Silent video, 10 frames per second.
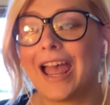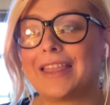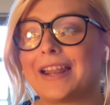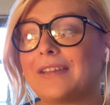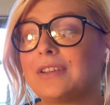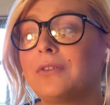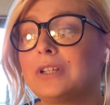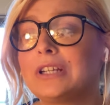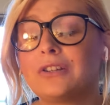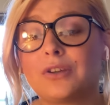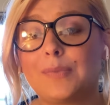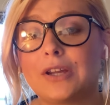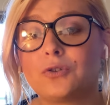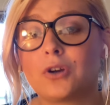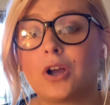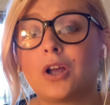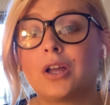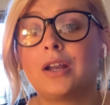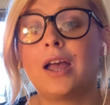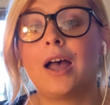And then I have several tiers on
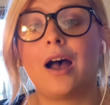Patreon,